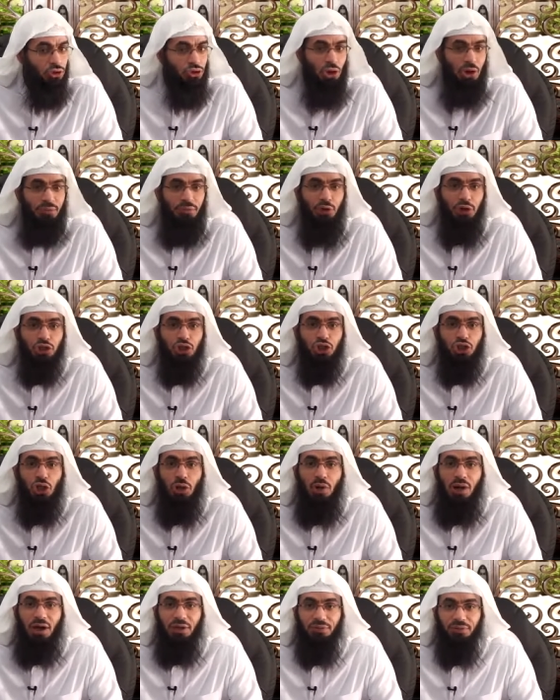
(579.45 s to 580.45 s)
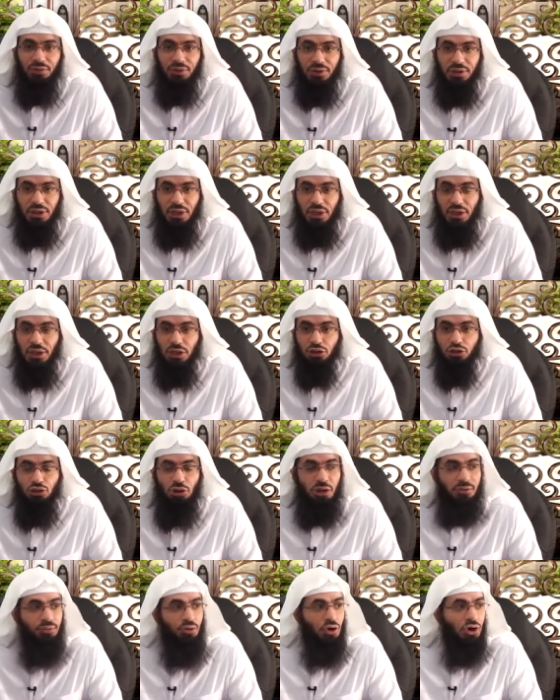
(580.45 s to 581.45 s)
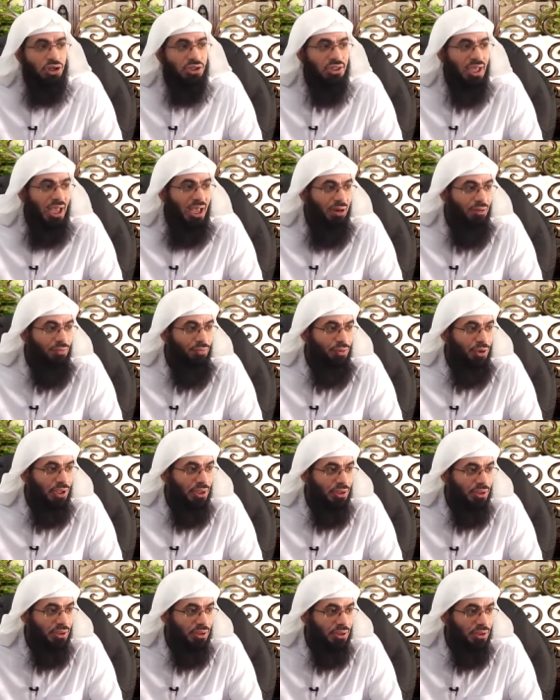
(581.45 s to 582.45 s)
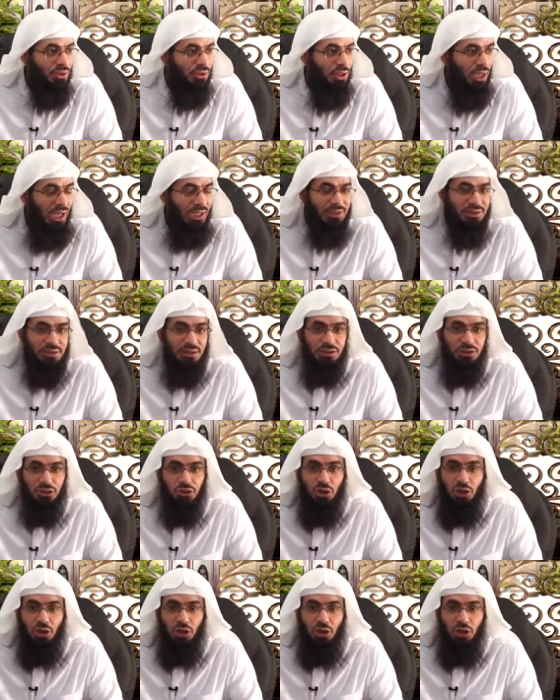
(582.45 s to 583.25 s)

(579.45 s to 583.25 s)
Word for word: to avoid show off, to avoid envy, as the,